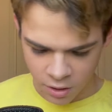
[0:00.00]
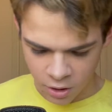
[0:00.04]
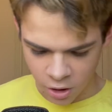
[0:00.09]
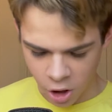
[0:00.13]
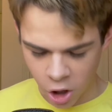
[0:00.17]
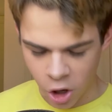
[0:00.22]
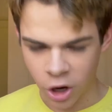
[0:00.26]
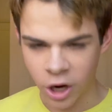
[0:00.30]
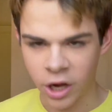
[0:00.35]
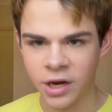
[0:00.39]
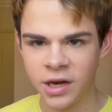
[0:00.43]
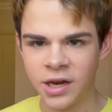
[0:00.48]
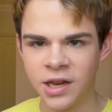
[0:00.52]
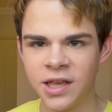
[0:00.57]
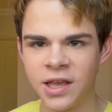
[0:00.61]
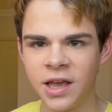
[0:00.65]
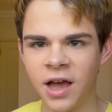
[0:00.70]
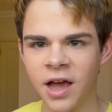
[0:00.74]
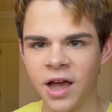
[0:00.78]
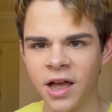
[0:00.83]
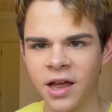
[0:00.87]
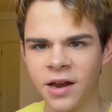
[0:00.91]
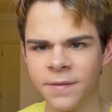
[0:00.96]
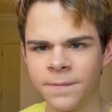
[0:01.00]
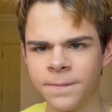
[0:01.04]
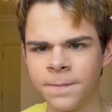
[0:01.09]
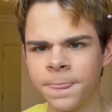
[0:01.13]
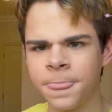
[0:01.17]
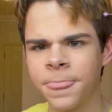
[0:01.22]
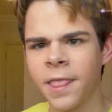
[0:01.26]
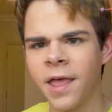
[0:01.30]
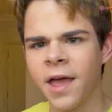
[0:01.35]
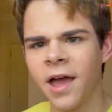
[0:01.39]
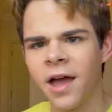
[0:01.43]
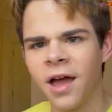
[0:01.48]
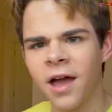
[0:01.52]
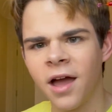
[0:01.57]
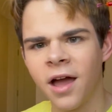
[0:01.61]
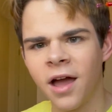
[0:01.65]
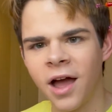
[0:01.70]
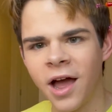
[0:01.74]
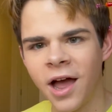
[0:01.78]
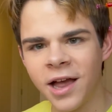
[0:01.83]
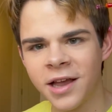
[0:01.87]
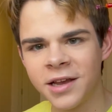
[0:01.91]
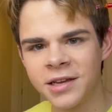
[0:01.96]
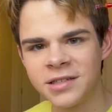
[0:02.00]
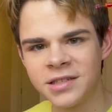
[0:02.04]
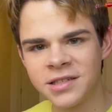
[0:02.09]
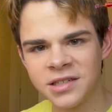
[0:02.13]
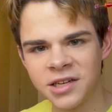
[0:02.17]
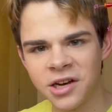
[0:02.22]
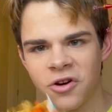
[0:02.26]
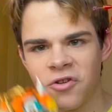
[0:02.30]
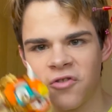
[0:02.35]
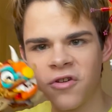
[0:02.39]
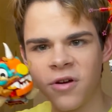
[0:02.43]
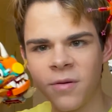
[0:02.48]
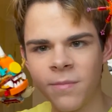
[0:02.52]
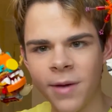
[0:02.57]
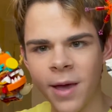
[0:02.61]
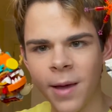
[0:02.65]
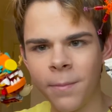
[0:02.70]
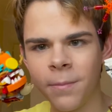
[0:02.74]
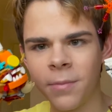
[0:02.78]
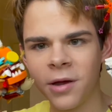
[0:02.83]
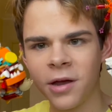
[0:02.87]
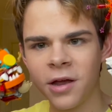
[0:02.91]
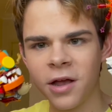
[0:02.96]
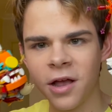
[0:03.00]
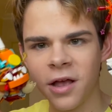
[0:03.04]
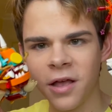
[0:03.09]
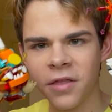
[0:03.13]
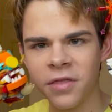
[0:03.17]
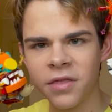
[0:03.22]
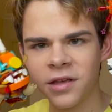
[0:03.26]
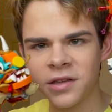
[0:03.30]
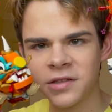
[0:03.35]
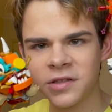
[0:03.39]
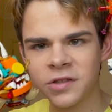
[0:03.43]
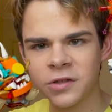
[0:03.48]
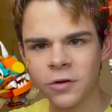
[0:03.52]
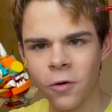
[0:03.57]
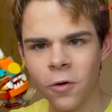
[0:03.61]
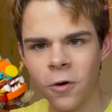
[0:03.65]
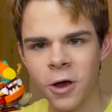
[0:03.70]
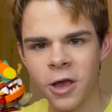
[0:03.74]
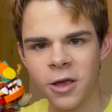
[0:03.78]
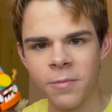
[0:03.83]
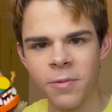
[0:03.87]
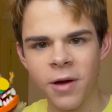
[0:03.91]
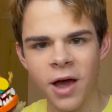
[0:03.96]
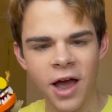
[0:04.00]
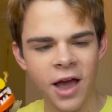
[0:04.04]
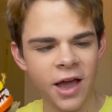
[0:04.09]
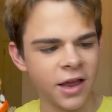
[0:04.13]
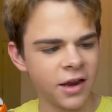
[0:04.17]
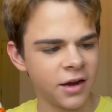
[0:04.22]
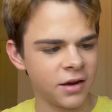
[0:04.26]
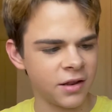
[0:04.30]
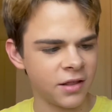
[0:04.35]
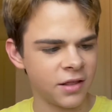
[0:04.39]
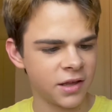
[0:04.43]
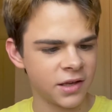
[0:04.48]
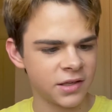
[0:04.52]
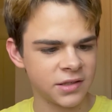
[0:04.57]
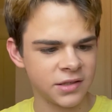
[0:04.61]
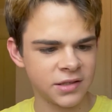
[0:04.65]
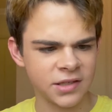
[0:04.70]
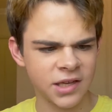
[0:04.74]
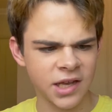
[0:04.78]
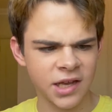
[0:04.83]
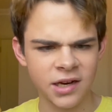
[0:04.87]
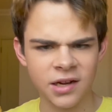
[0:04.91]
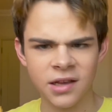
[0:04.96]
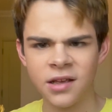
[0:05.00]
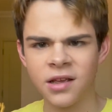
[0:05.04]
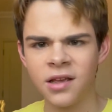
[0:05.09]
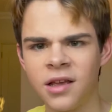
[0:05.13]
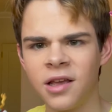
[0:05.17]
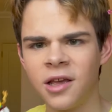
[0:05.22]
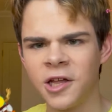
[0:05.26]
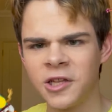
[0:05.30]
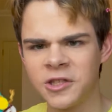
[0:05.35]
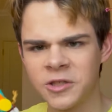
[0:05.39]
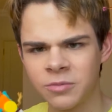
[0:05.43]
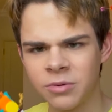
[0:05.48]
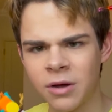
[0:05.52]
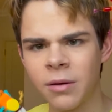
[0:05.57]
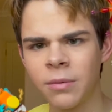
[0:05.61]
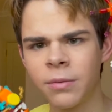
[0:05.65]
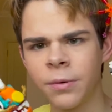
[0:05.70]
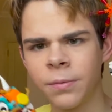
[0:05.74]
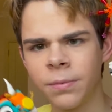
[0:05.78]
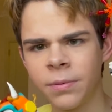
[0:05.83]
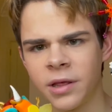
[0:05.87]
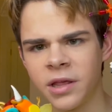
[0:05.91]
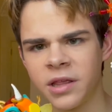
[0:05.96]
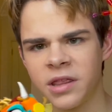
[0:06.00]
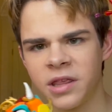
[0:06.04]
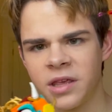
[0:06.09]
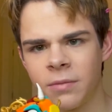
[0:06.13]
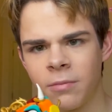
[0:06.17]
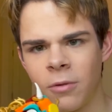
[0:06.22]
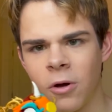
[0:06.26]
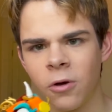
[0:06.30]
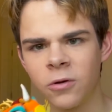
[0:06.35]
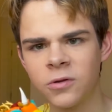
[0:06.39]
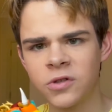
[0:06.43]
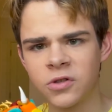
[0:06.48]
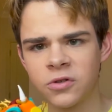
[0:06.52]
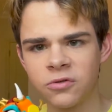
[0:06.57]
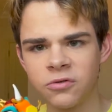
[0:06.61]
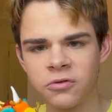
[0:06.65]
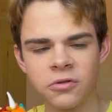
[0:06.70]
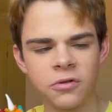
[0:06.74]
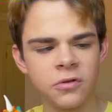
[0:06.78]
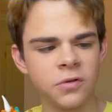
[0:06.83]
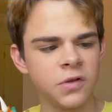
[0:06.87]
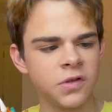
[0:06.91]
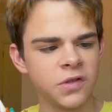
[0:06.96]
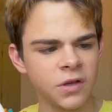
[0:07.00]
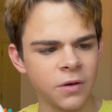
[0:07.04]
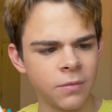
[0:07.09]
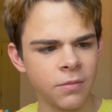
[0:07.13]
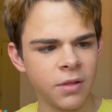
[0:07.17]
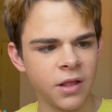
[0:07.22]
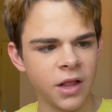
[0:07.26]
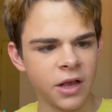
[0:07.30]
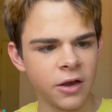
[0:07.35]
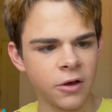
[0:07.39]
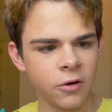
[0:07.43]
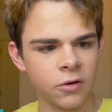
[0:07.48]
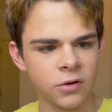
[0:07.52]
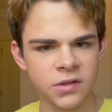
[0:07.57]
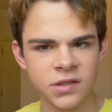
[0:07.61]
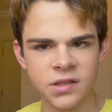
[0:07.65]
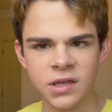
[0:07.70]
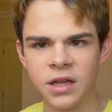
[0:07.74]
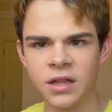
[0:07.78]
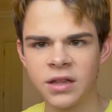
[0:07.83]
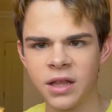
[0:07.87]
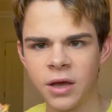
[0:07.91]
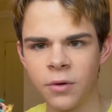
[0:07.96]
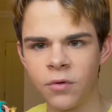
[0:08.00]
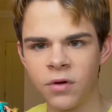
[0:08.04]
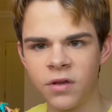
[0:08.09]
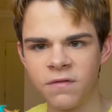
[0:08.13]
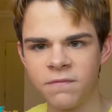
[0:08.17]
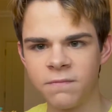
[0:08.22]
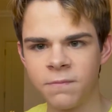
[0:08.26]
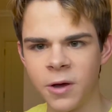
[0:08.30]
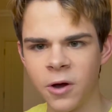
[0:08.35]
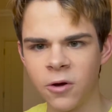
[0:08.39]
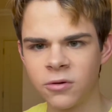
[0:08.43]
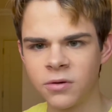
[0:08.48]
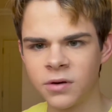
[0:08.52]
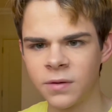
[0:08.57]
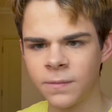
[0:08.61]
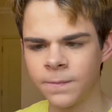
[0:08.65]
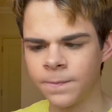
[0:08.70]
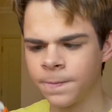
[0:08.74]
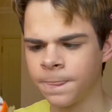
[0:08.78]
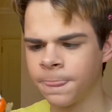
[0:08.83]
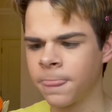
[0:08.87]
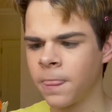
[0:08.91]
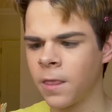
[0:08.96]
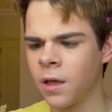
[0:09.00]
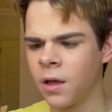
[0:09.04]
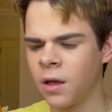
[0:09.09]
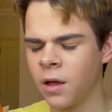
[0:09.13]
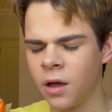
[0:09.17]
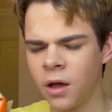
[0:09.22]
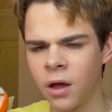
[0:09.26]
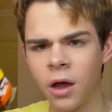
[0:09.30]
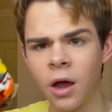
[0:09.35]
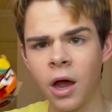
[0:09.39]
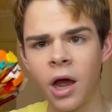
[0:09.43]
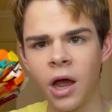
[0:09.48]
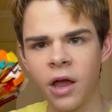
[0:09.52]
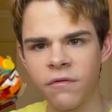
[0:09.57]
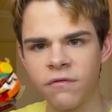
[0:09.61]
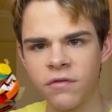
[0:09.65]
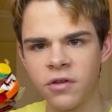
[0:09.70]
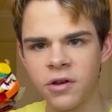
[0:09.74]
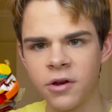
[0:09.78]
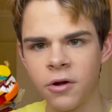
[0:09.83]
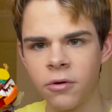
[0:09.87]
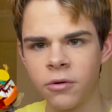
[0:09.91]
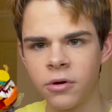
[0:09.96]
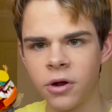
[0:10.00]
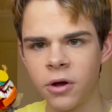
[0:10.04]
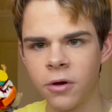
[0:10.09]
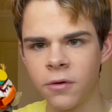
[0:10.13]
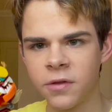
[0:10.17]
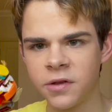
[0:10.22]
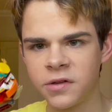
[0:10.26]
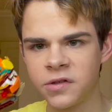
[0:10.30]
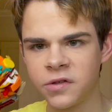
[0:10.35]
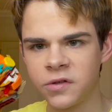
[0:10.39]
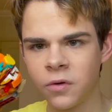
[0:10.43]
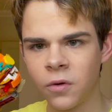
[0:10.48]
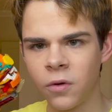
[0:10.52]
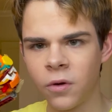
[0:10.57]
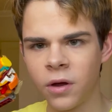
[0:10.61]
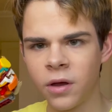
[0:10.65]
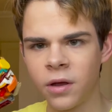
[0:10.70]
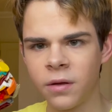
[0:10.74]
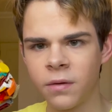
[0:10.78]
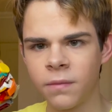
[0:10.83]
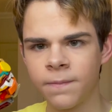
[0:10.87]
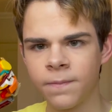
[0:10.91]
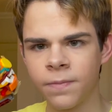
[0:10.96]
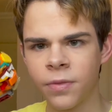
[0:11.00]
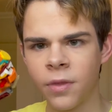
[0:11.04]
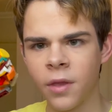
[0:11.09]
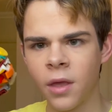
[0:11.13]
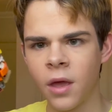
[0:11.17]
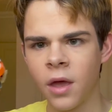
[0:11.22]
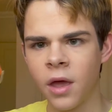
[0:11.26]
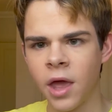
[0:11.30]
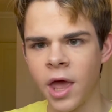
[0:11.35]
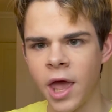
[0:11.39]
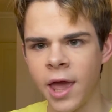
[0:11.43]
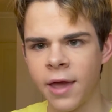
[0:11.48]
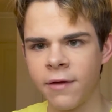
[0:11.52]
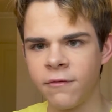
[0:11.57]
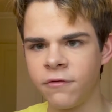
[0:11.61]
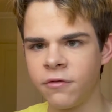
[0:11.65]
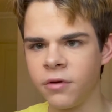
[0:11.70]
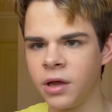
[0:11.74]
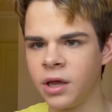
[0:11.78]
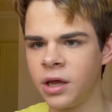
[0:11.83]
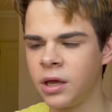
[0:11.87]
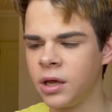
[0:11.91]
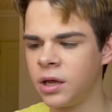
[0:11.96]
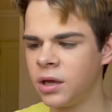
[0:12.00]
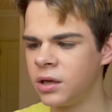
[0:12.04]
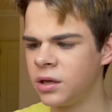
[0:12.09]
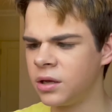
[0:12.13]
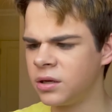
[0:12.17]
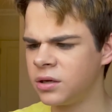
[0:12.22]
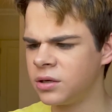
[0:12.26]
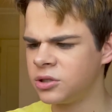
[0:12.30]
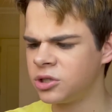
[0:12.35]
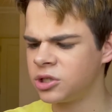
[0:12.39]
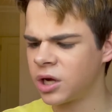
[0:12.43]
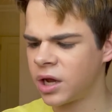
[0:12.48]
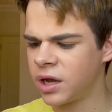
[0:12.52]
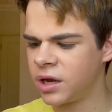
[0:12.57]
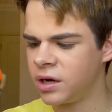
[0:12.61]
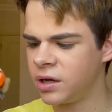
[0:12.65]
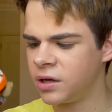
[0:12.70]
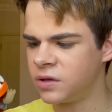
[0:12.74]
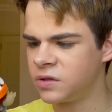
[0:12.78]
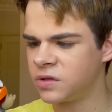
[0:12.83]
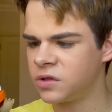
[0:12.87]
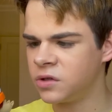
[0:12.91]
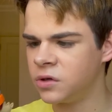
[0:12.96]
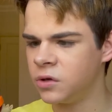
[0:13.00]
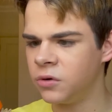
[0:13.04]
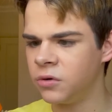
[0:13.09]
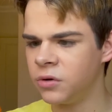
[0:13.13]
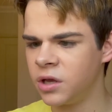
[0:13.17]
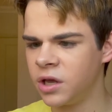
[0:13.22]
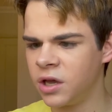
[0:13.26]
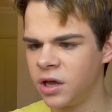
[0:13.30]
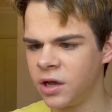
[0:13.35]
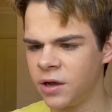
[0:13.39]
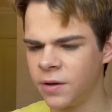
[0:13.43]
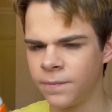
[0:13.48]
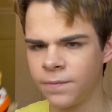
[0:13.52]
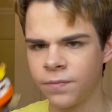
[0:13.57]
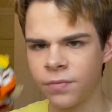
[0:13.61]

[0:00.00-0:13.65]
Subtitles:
or neon. I still remember the story behind this set. It's probably the most gruesome Lego set that we've built. If you don't know the story, every Chinese New Year,